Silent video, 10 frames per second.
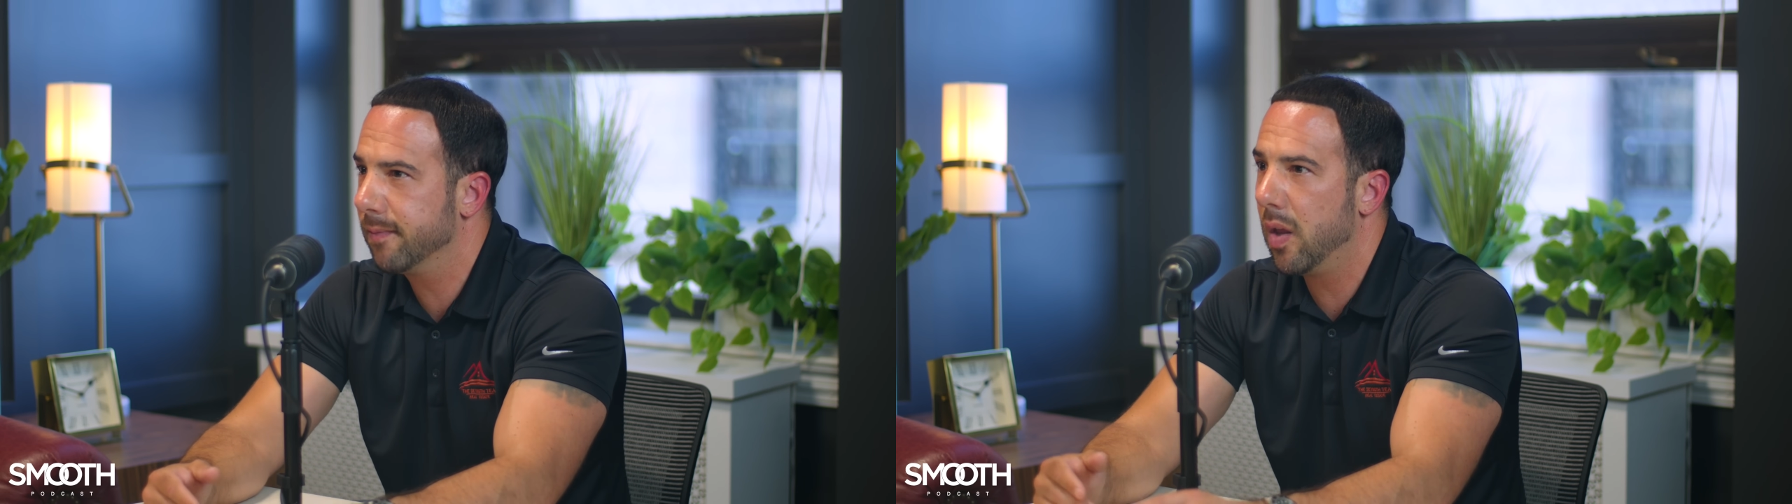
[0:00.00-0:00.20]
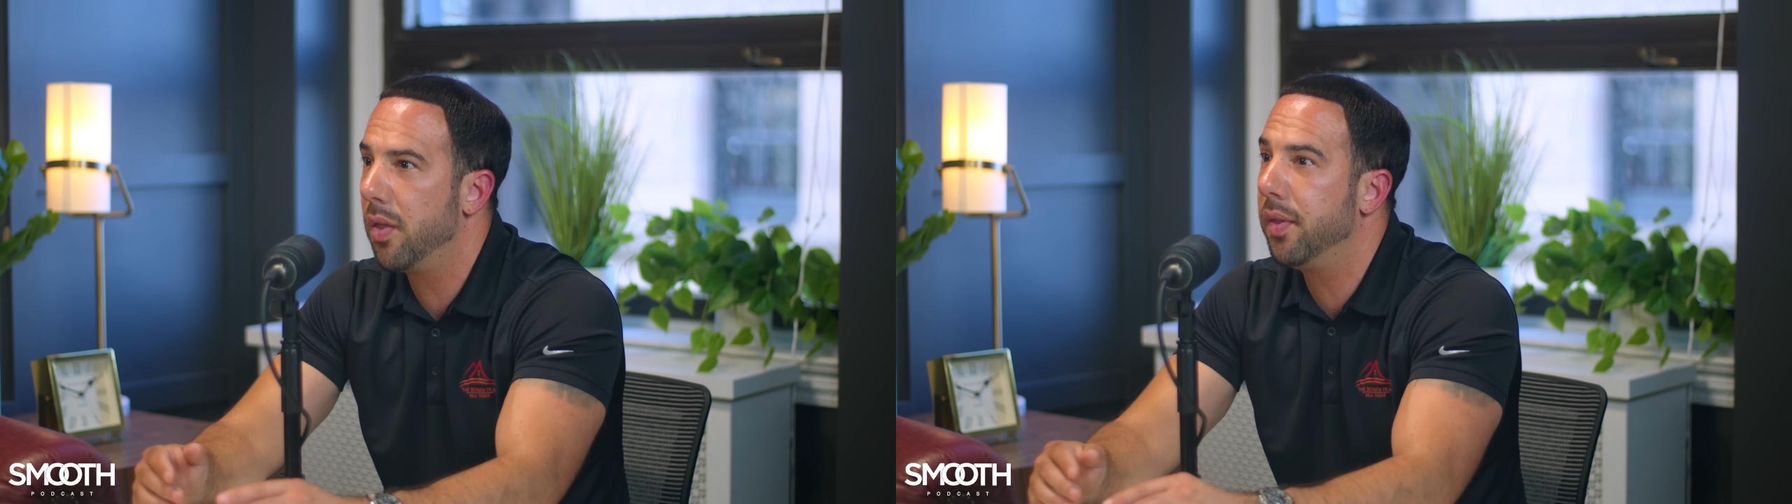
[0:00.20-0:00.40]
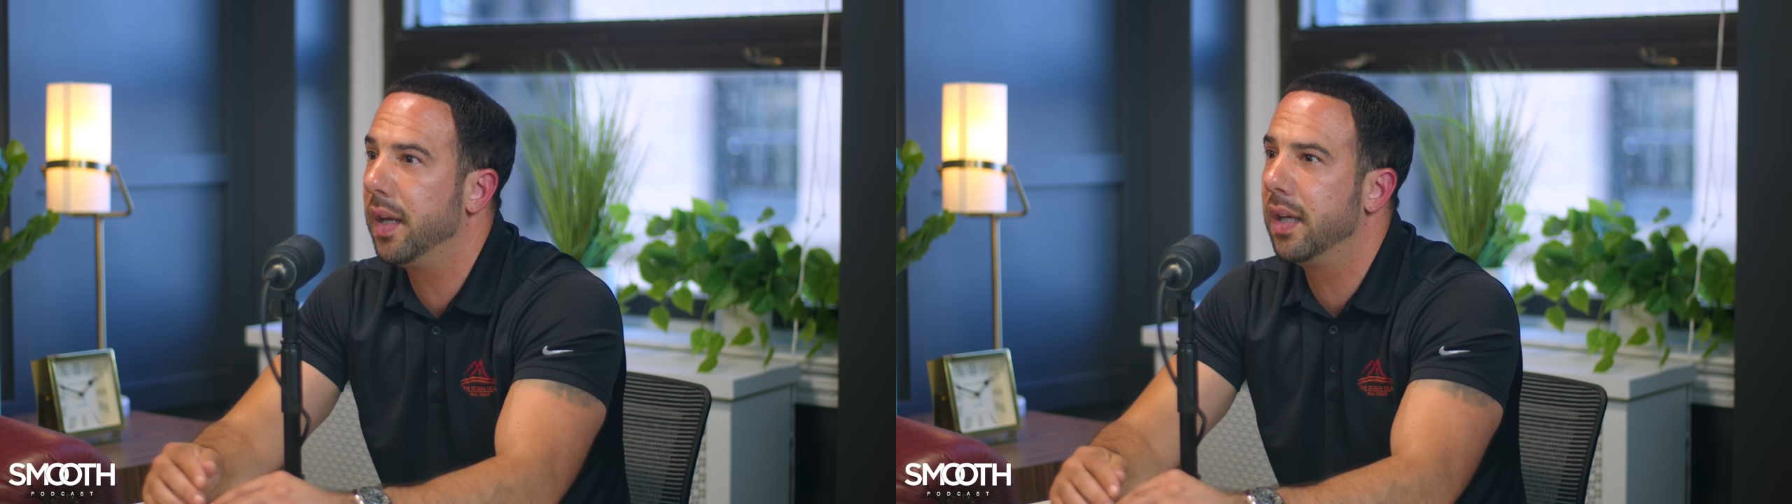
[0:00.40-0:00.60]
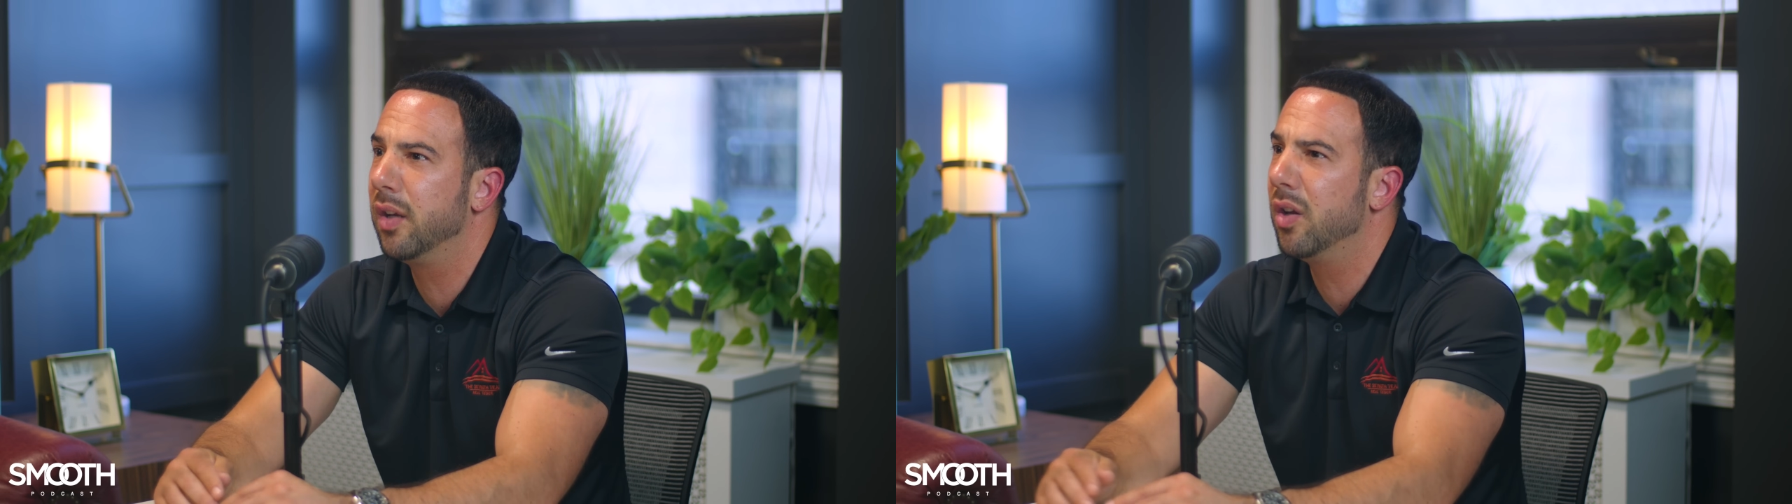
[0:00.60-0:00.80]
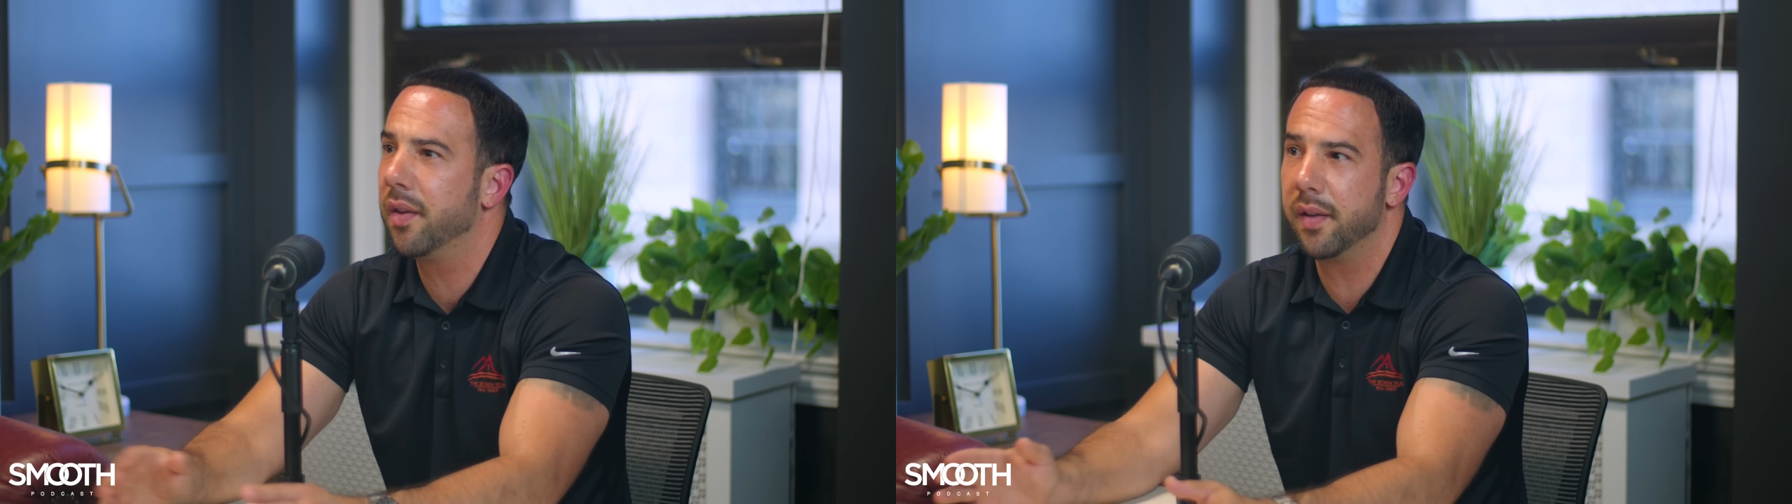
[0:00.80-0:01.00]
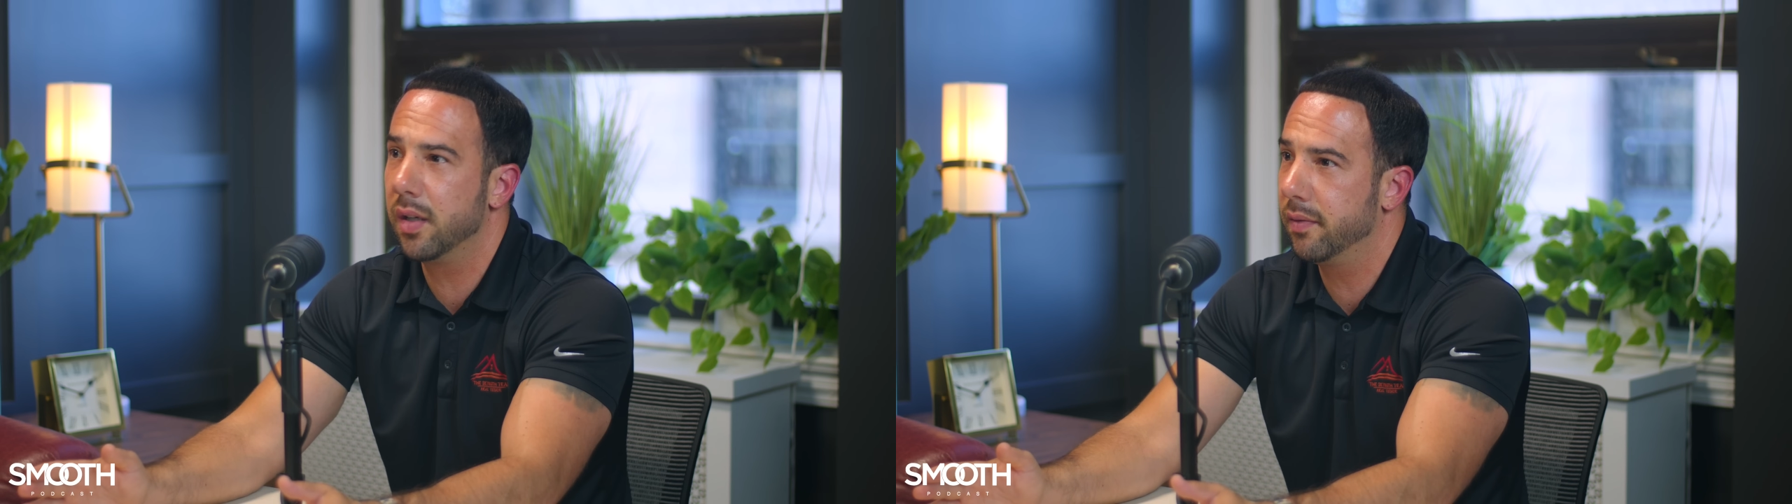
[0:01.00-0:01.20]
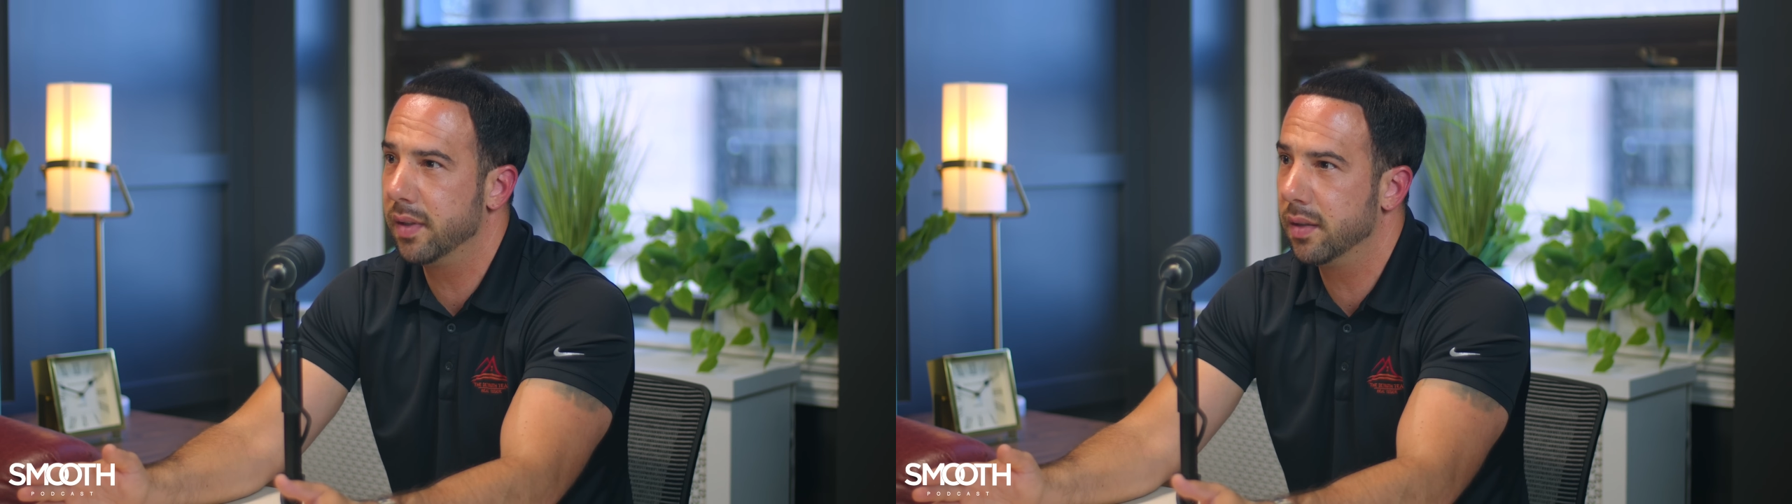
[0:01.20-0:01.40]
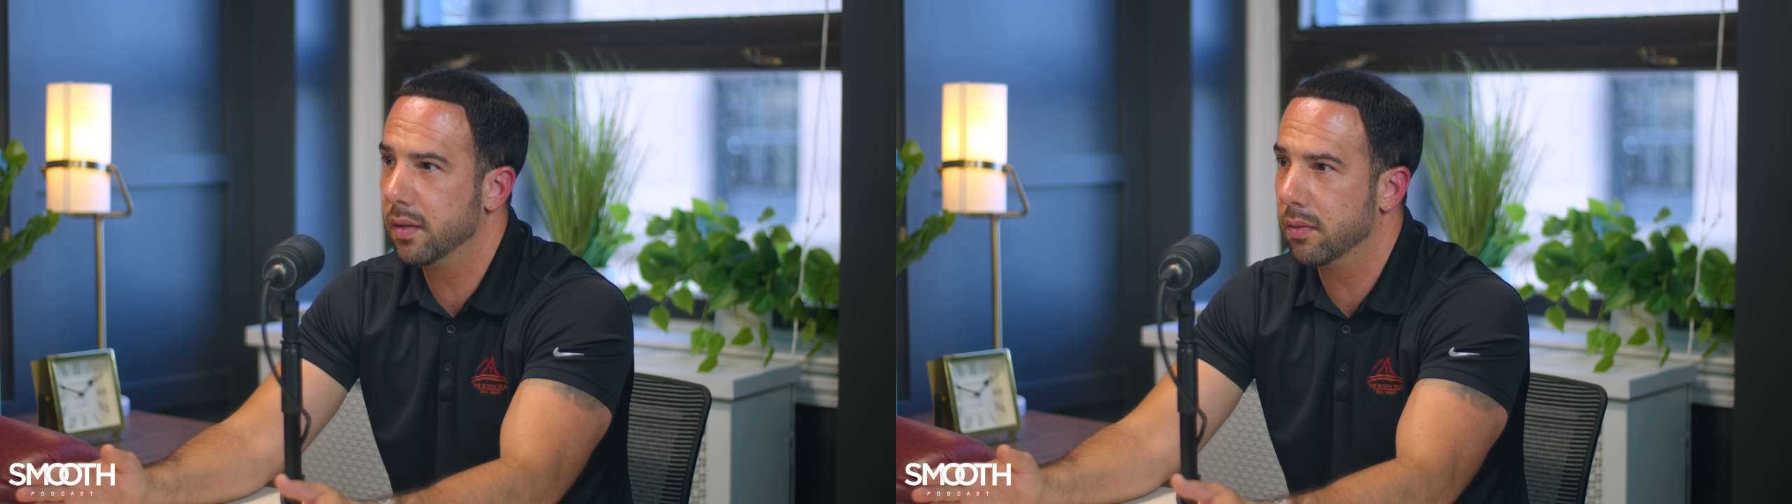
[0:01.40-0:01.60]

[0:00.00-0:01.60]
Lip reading: Thinking nothing of it.